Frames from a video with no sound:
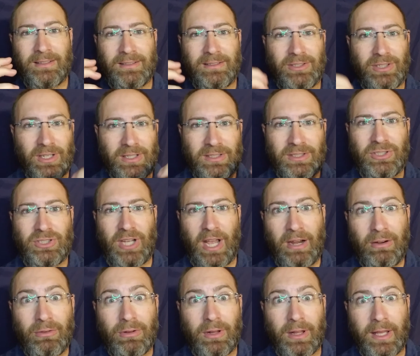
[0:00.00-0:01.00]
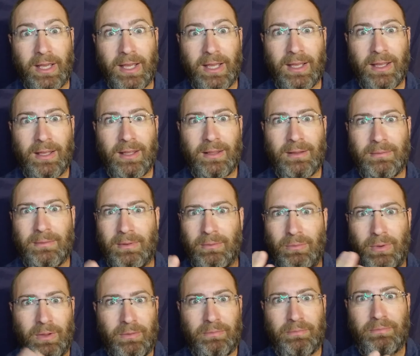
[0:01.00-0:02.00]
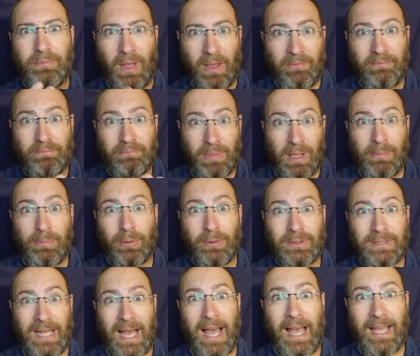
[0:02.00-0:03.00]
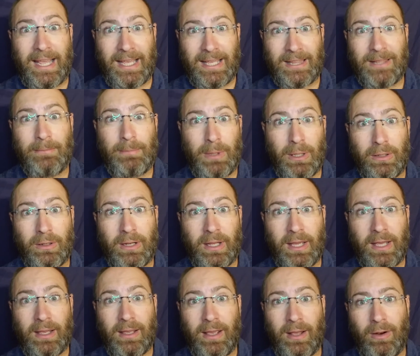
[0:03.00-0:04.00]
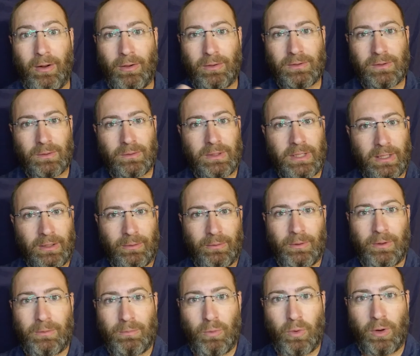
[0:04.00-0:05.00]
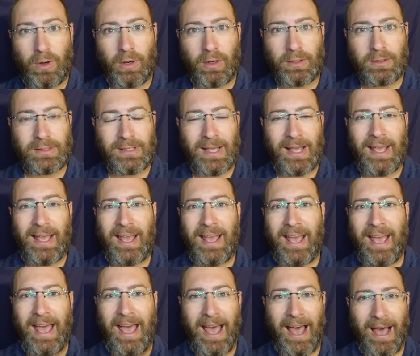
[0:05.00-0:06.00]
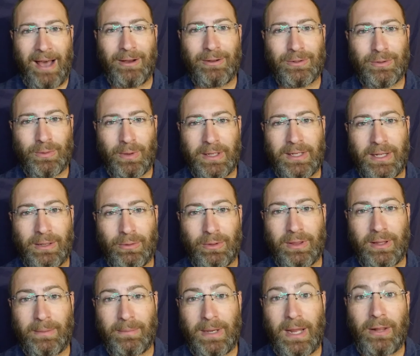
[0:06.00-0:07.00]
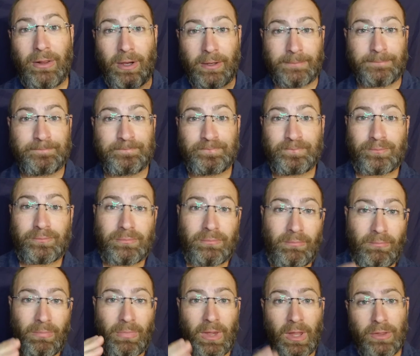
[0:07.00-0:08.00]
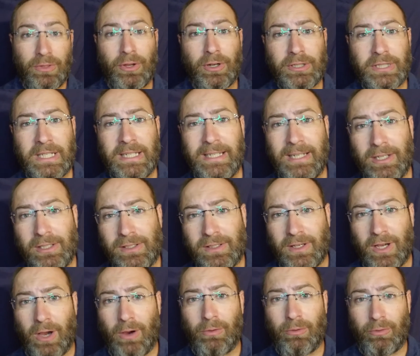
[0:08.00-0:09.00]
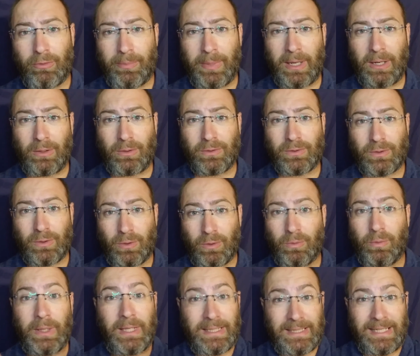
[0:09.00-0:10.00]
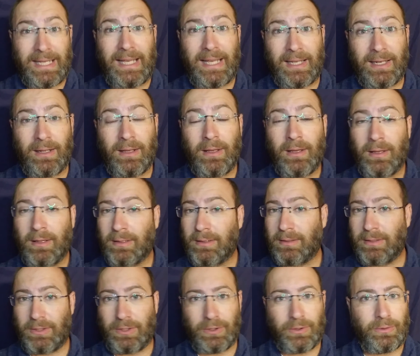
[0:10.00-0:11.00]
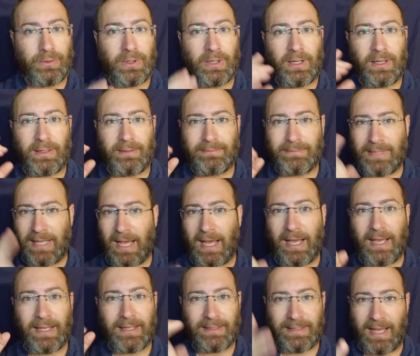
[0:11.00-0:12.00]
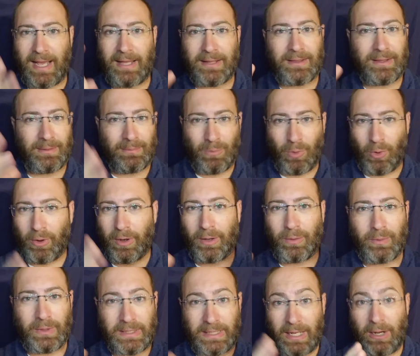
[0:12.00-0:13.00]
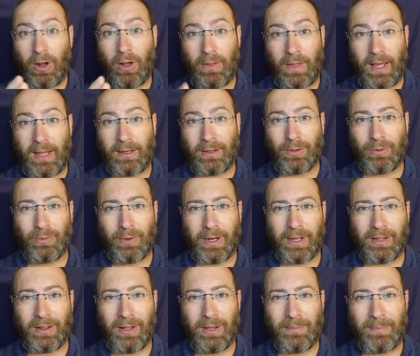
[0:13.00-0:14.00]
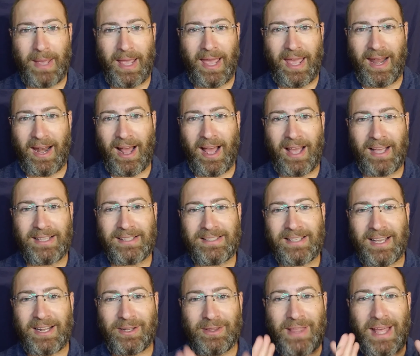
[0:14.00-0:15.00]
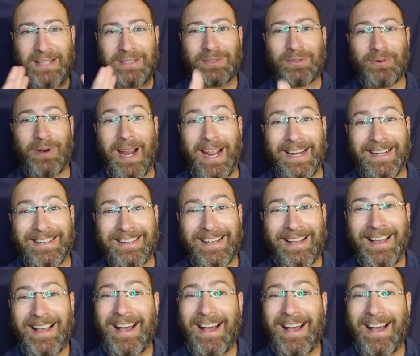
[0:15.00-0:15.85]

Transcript: just generally if people die in the building and also dealing with mourners, how do I deal with them? Now look, 13 years ago in rabbinical school, we did do the dying, death, and mourning. We did all that curriculum, and I said, that's great.